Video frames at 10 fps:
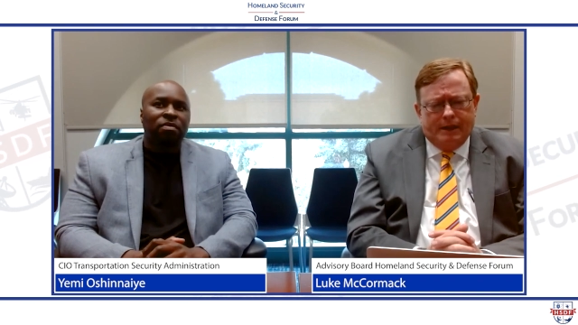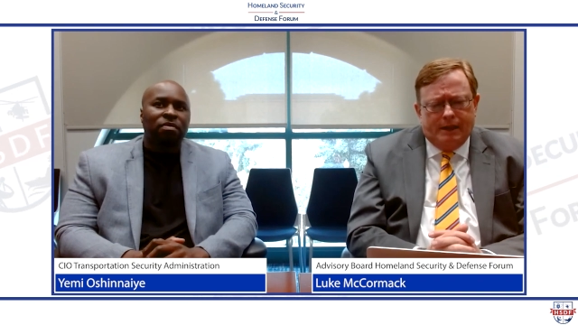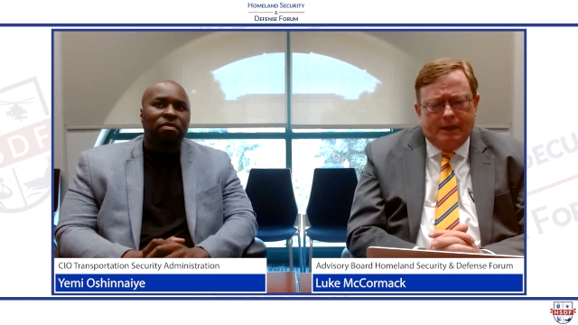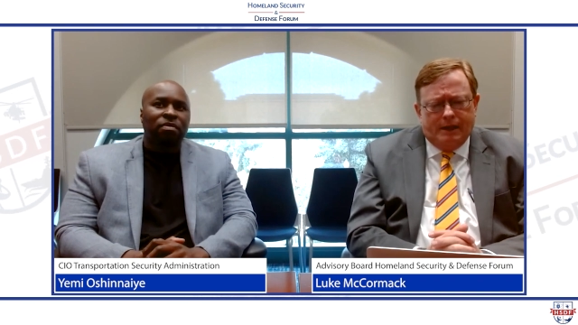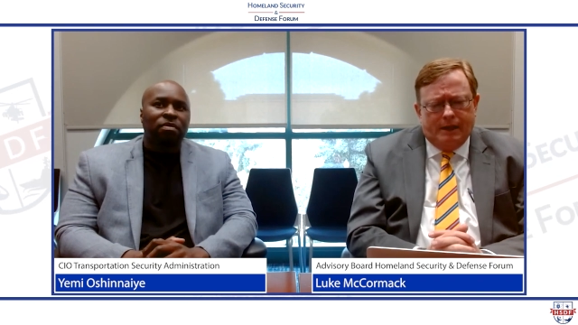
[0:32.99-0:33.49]

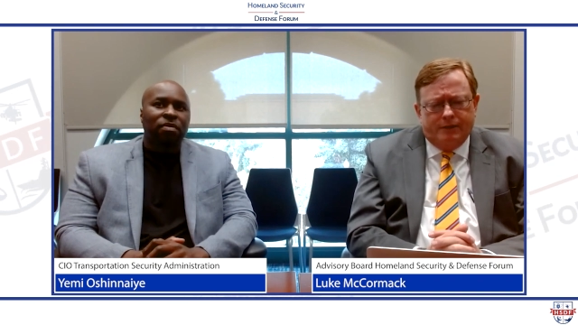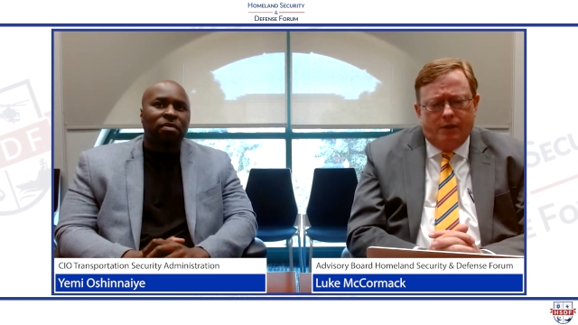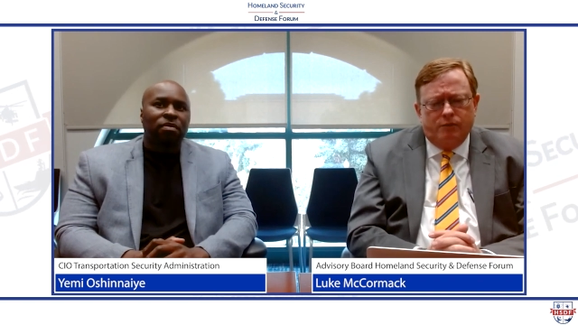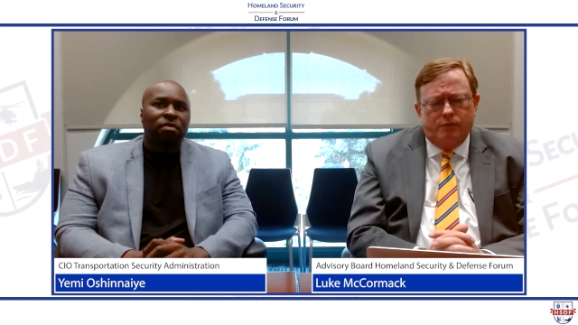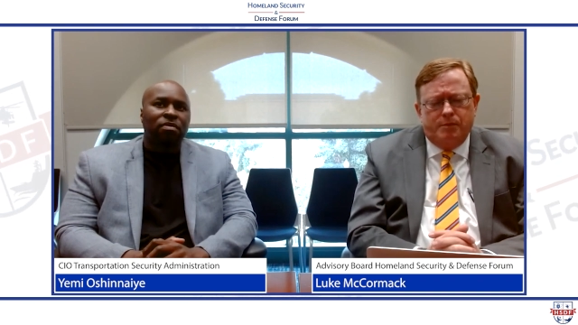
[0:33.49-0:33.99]
Speaker 1: uh, I
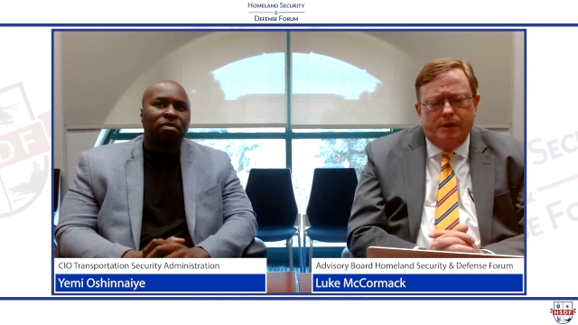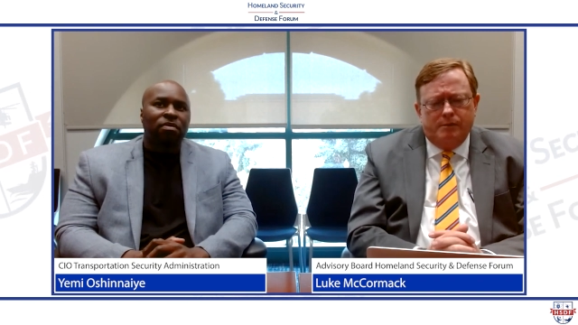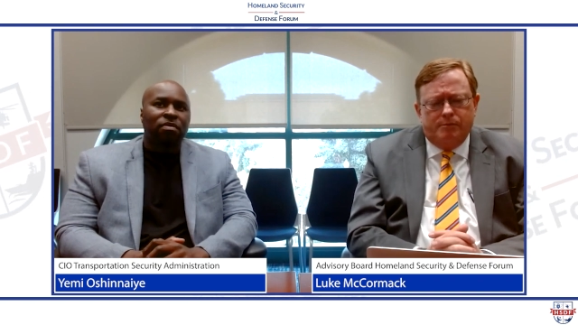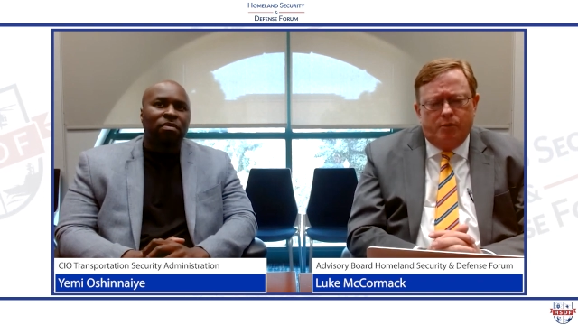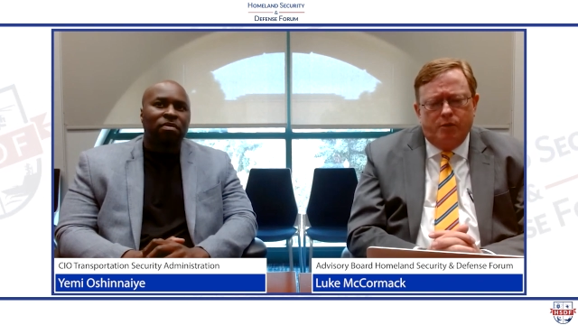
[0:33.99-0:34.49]
thought it would be
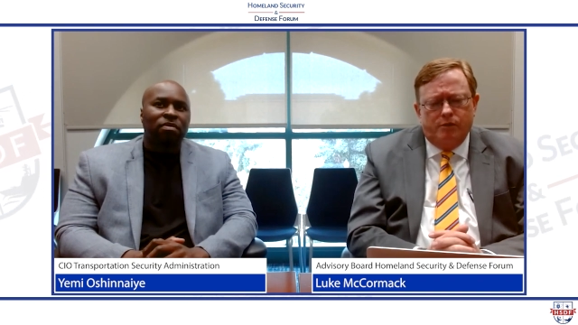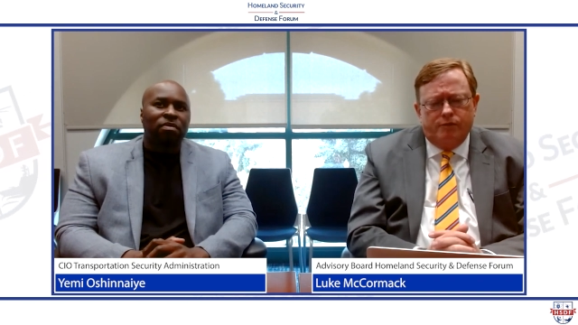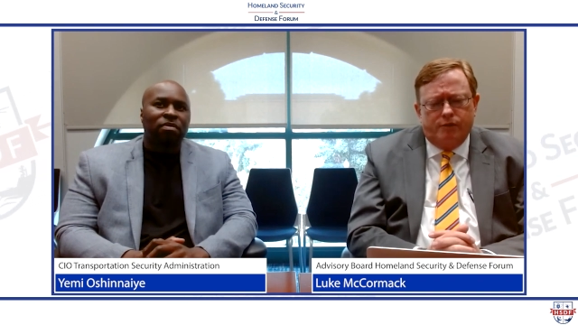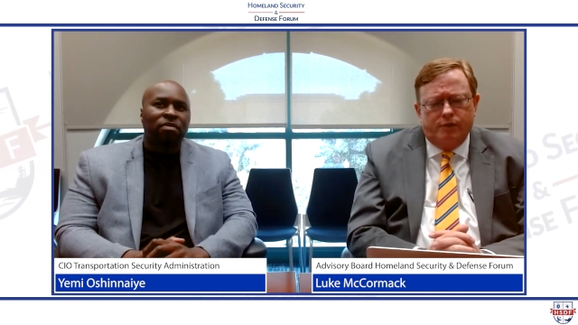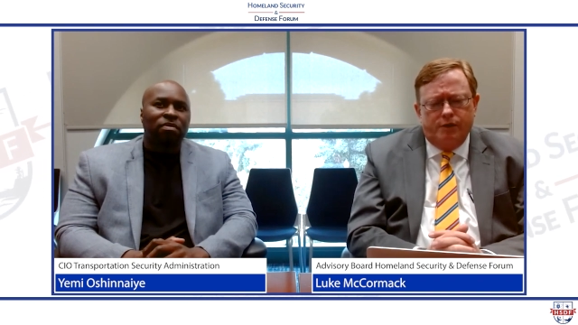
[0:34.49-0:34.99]

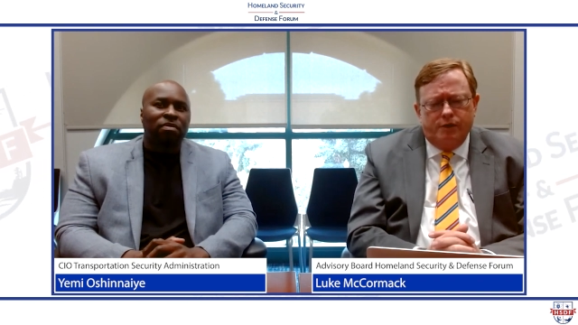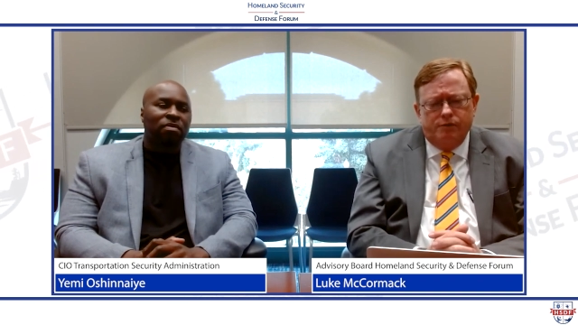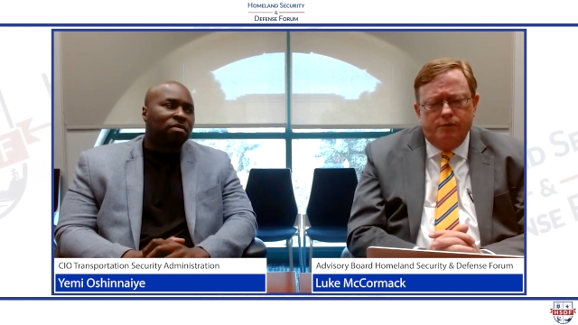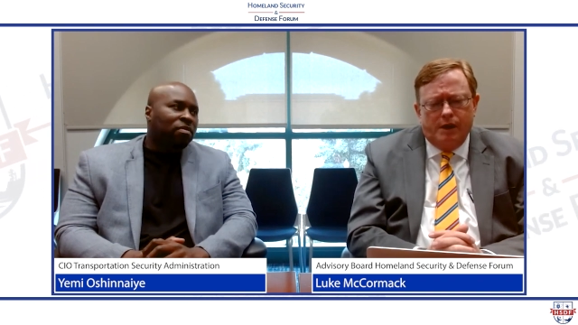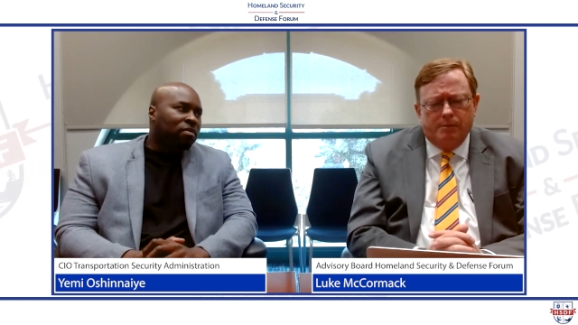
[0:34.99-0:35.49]
important for
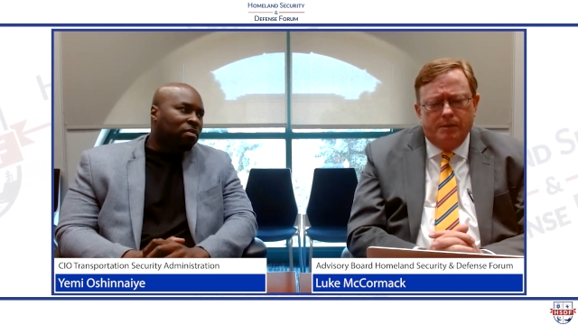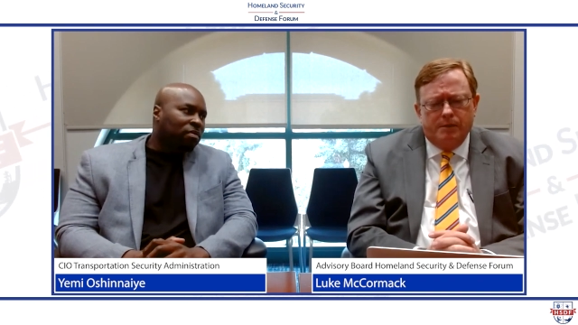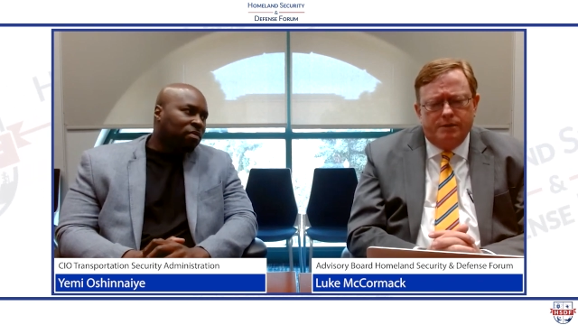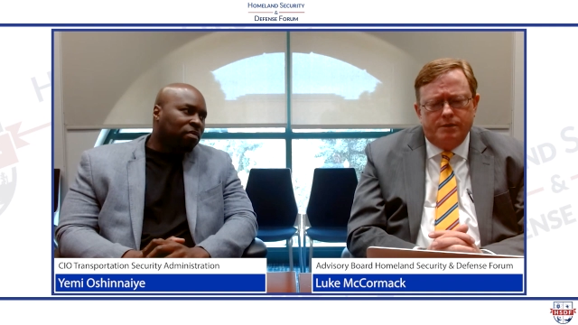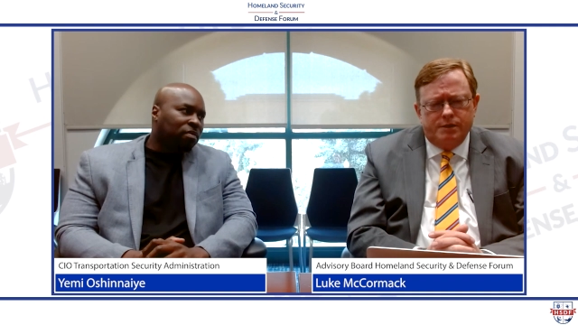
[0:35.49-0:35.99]
you,
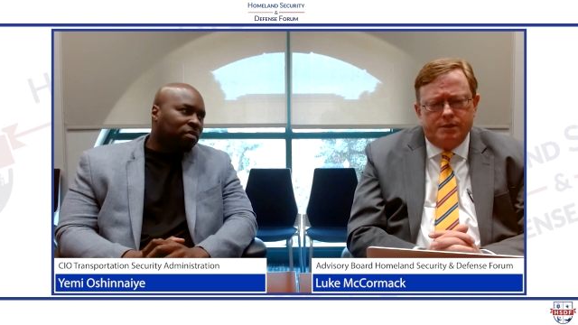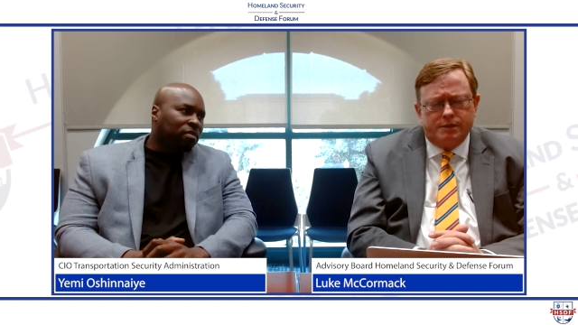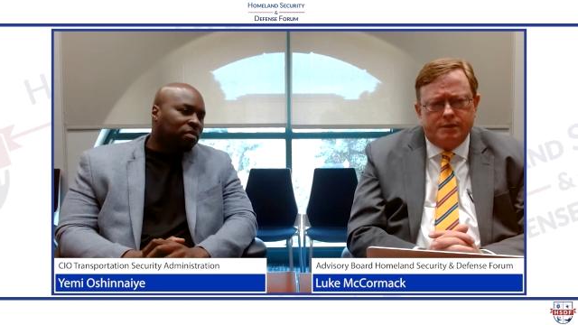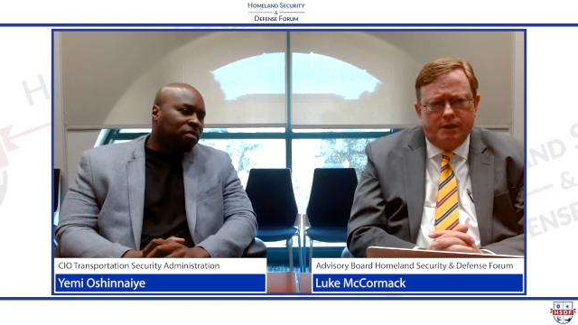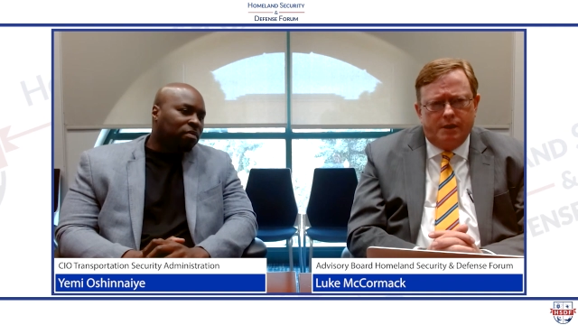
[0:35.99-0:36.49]
Yemi, to
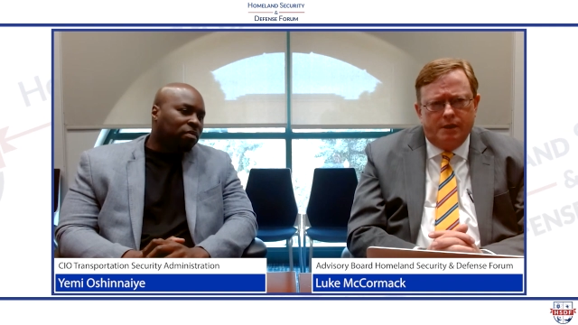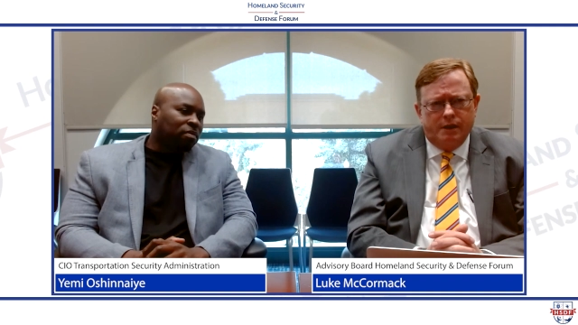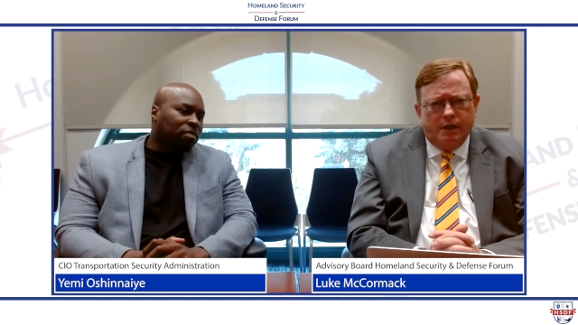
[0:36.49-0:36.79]
just uh,